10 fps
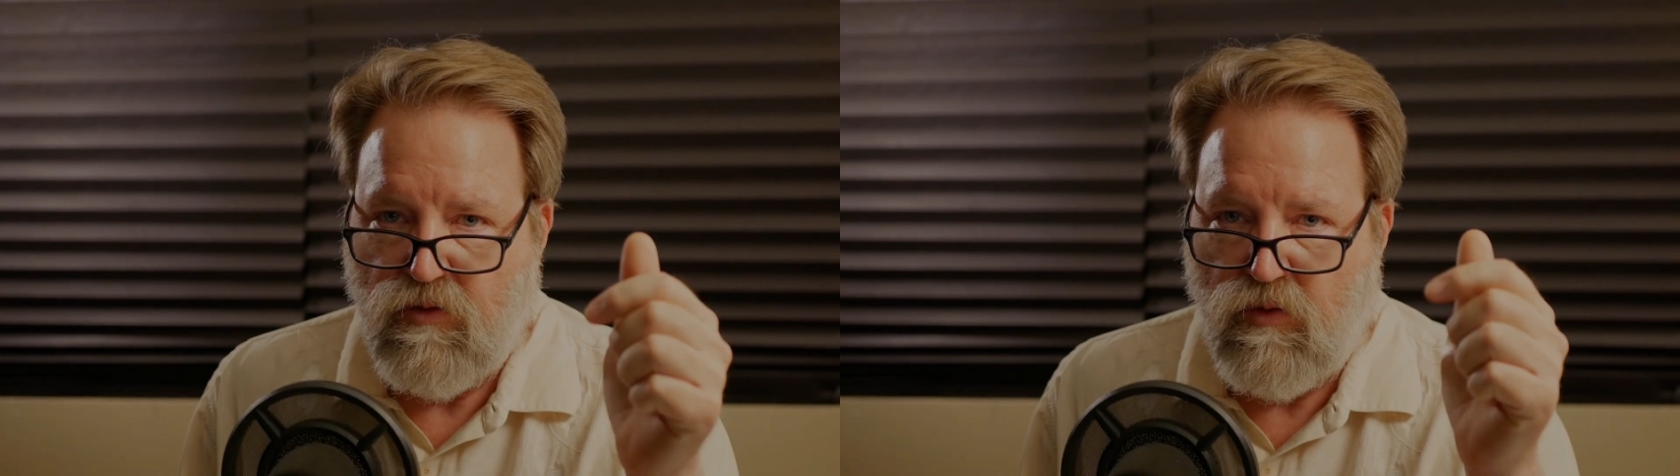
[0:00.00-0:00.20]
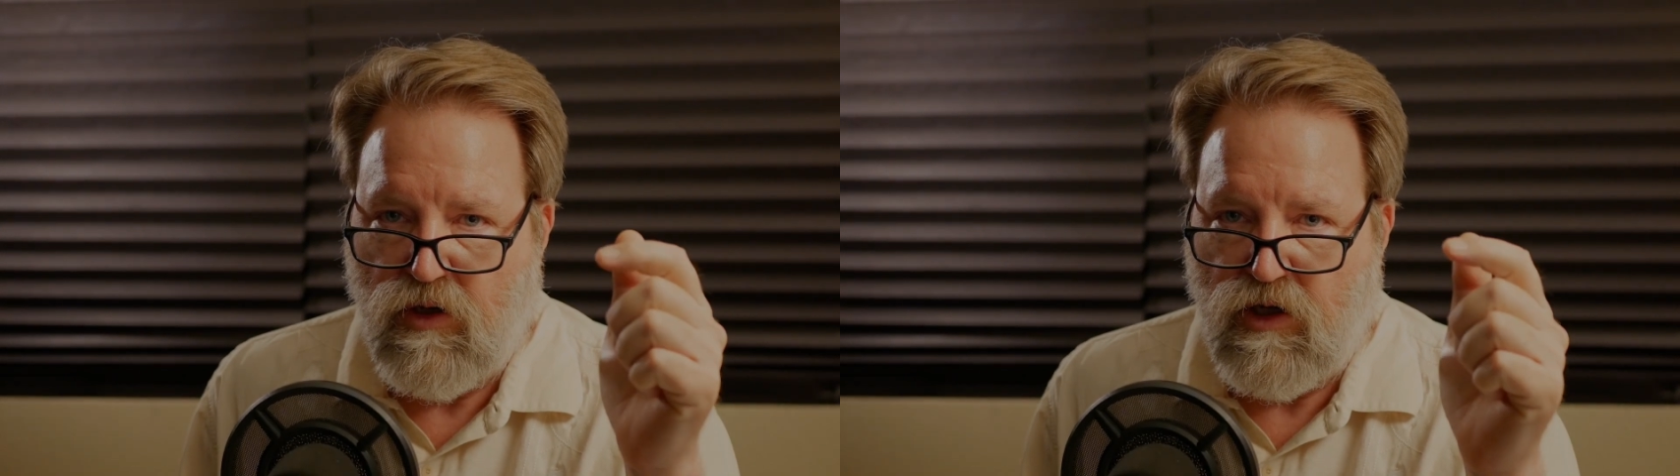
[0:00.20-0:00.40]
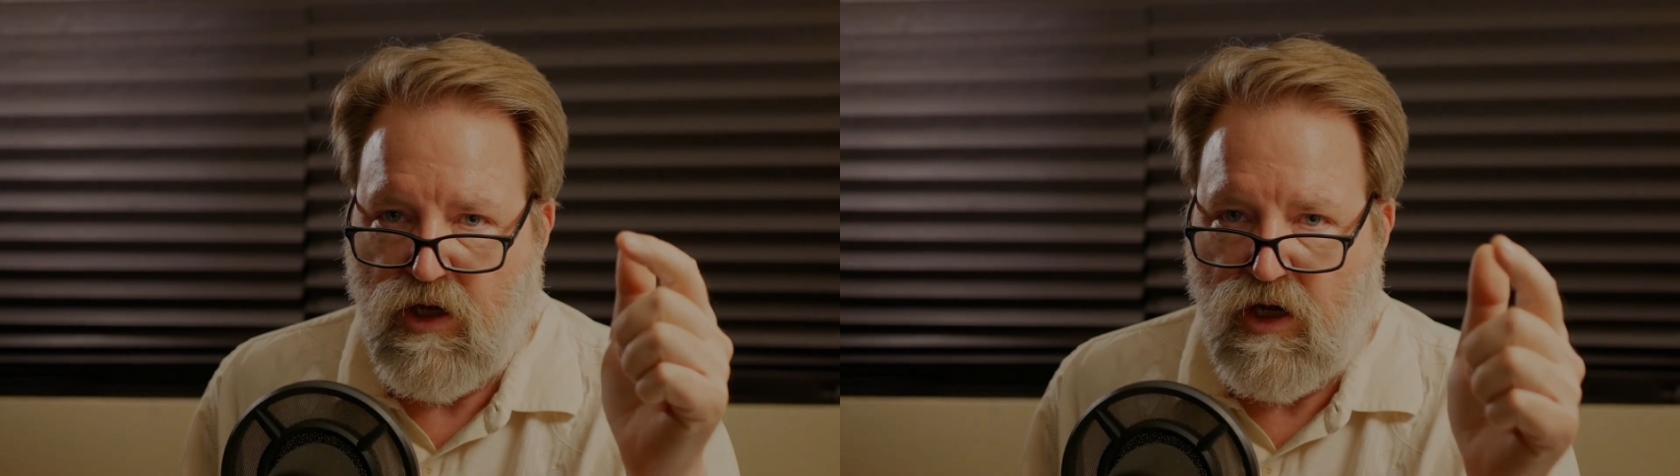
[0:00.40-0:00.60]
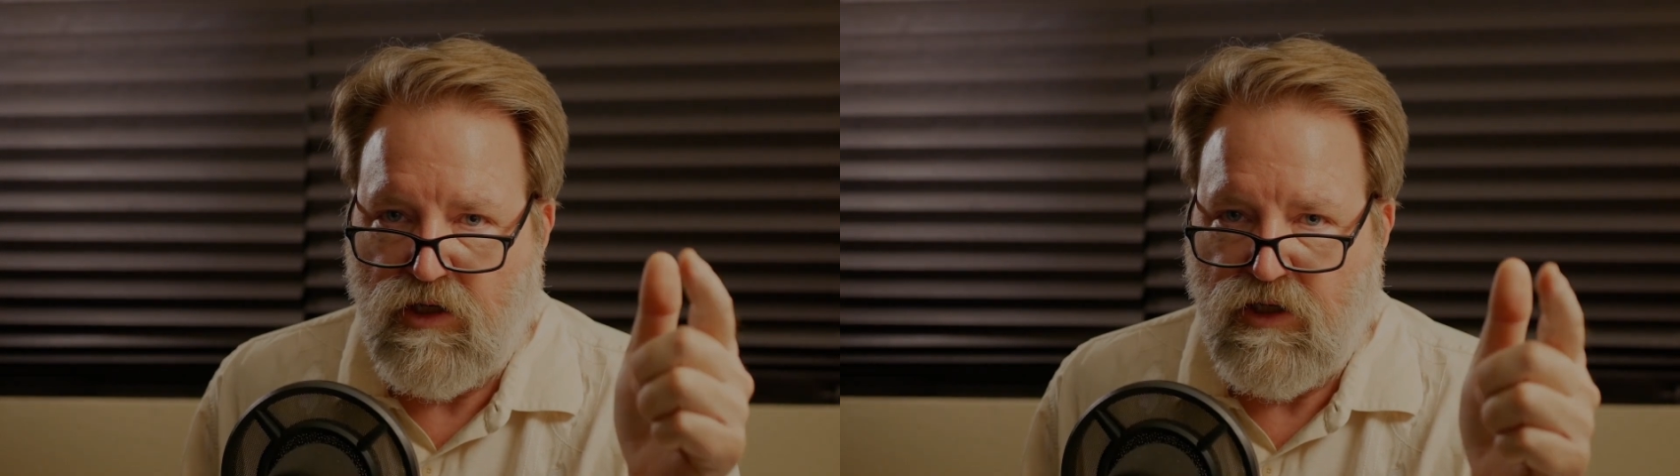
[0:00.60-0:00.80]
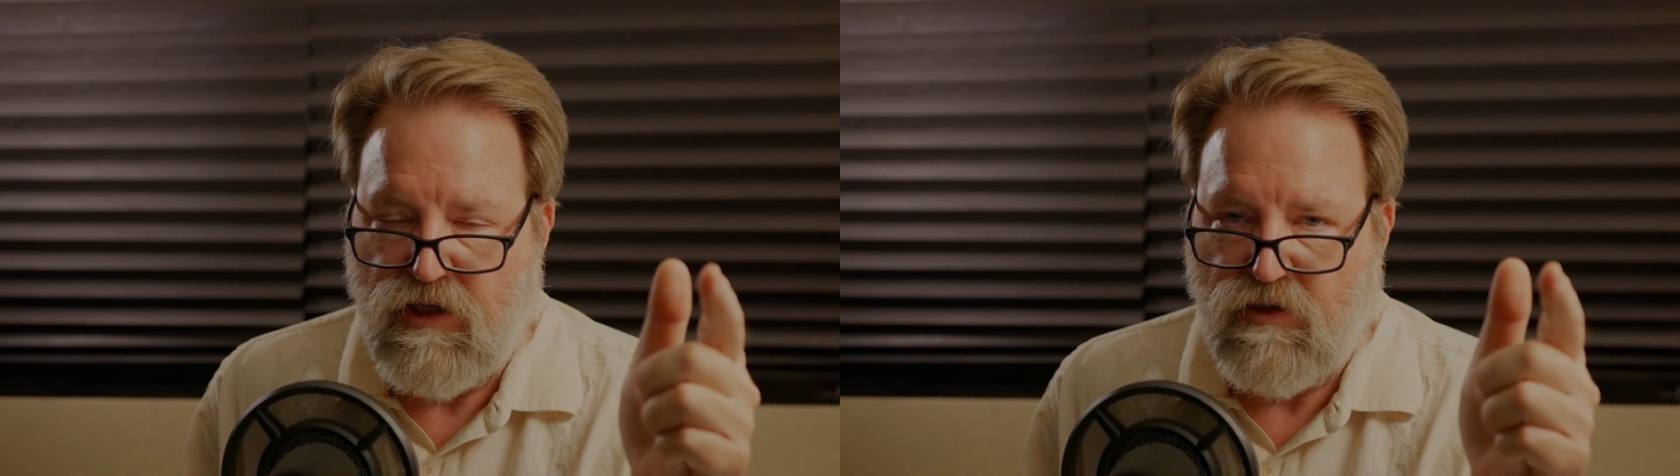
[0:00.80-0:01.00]
what a
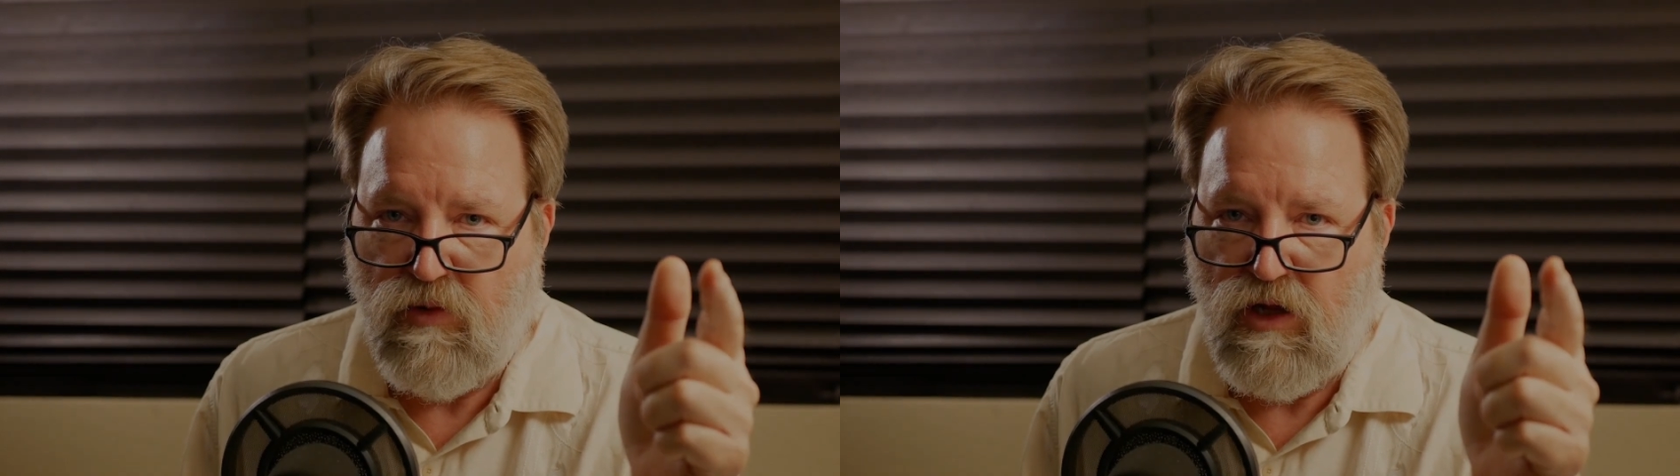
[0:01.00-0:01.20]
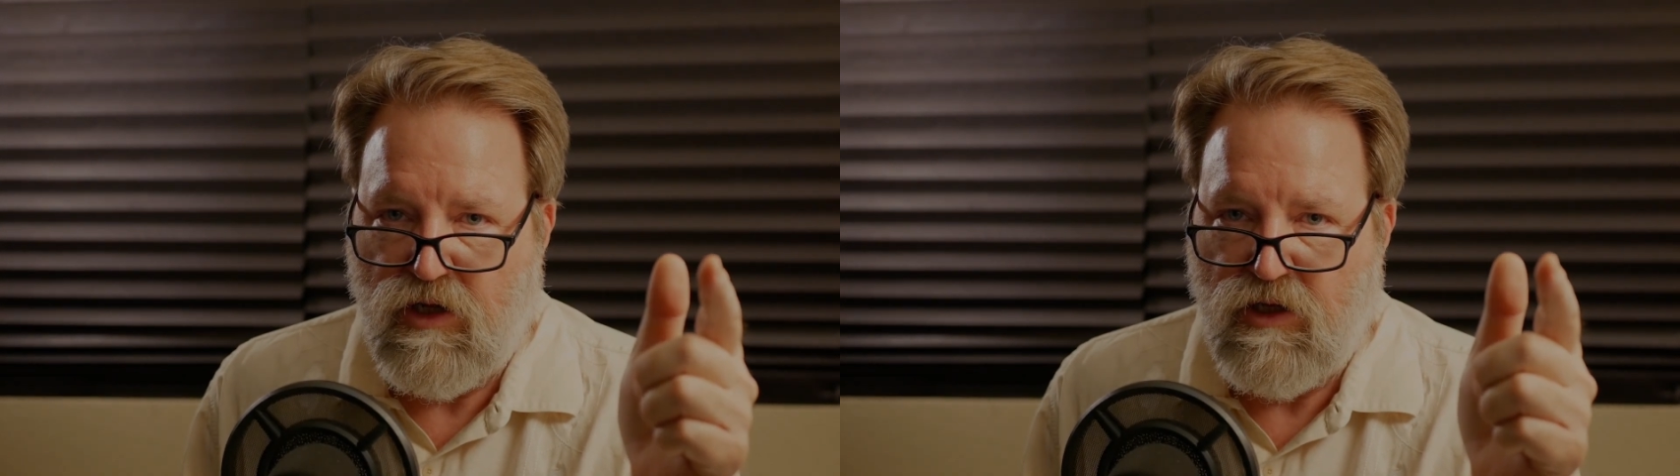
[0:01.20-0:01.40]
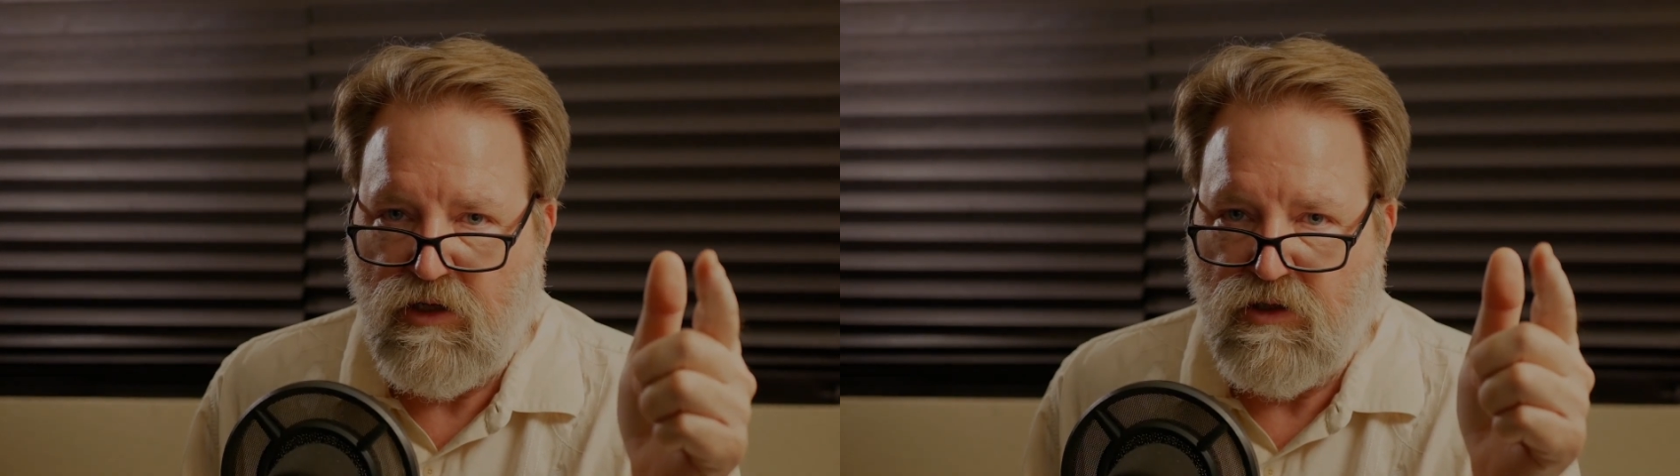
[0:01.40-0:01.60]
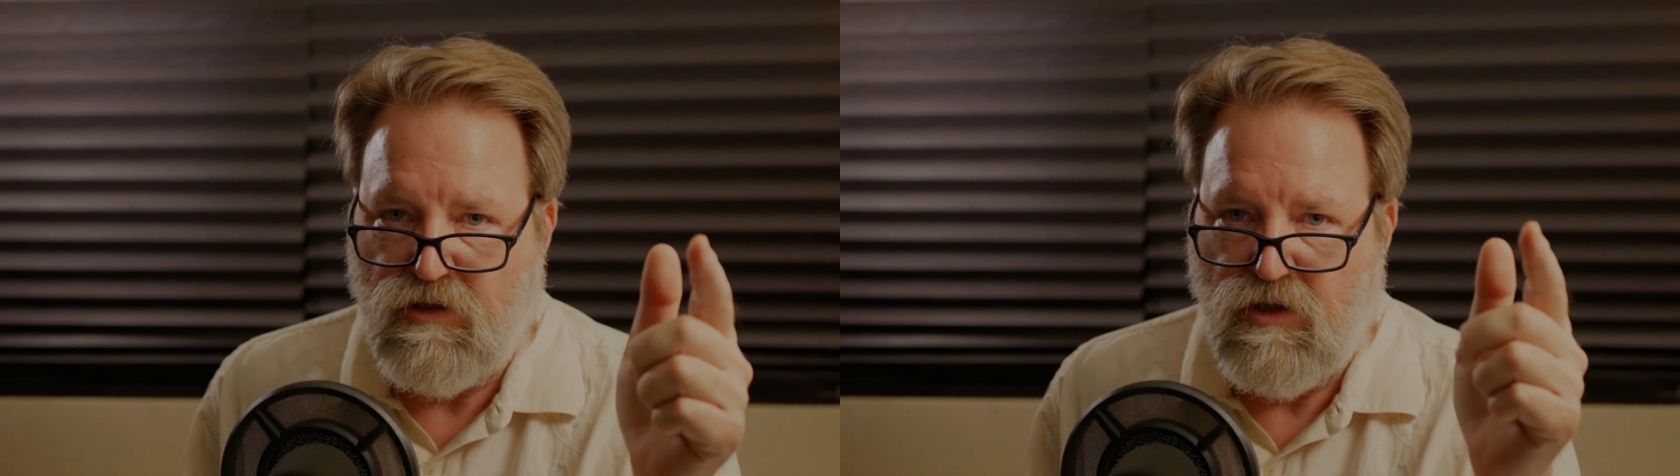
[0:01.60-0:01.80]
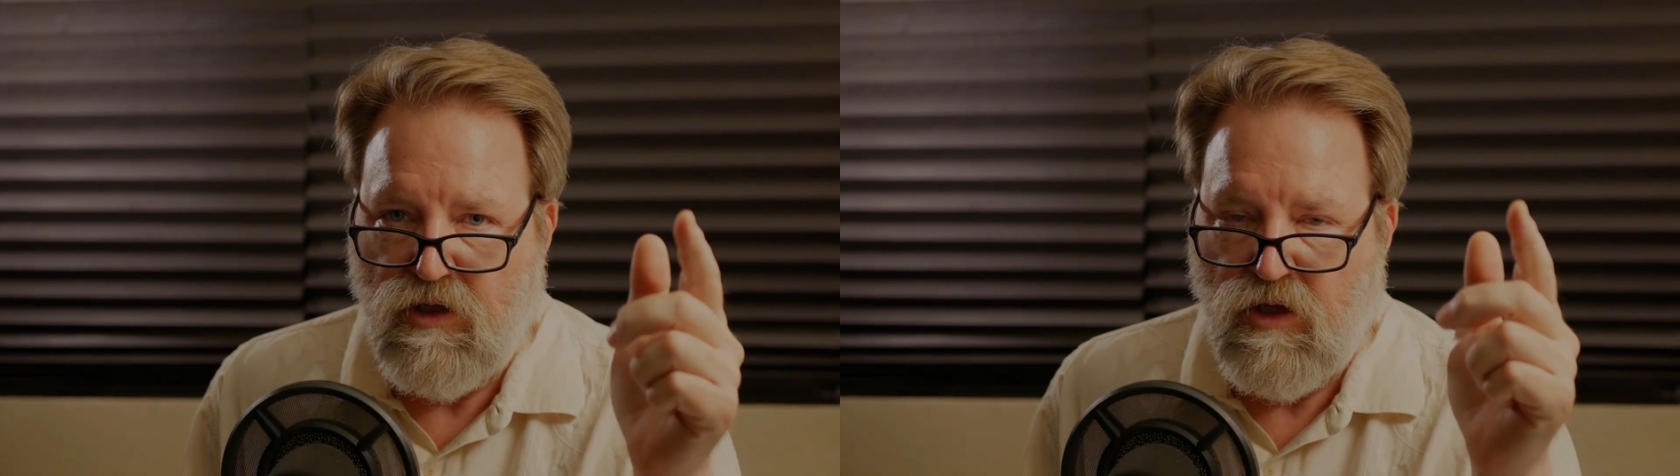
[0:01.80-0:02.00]
context block is,